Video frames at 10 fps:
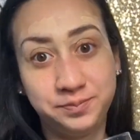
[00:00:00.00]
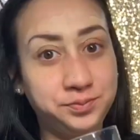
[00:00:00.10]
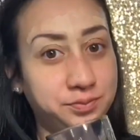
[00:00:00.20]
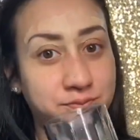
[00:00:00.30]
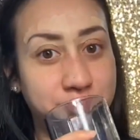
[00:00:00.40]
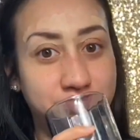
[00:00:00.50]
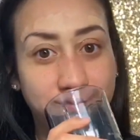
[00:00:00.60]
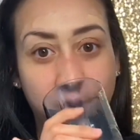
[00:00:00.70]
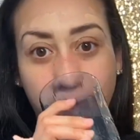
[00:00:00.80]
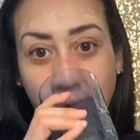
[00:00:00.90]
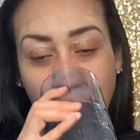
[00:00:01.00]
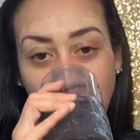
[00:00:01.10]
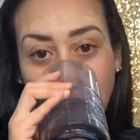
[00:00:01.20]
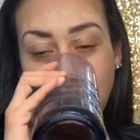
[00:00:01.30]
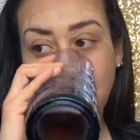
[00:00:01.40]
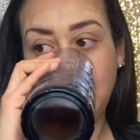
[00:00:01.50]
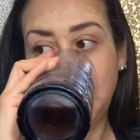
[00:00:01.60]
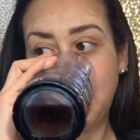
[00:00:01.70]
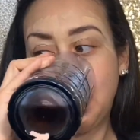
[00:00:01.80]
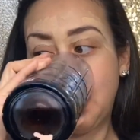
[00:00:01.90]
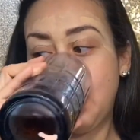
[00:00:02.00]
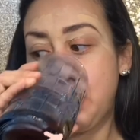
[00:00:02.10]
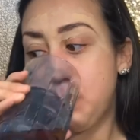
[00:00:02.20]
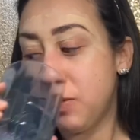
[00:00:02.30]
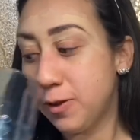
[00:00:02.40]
It smells like paint.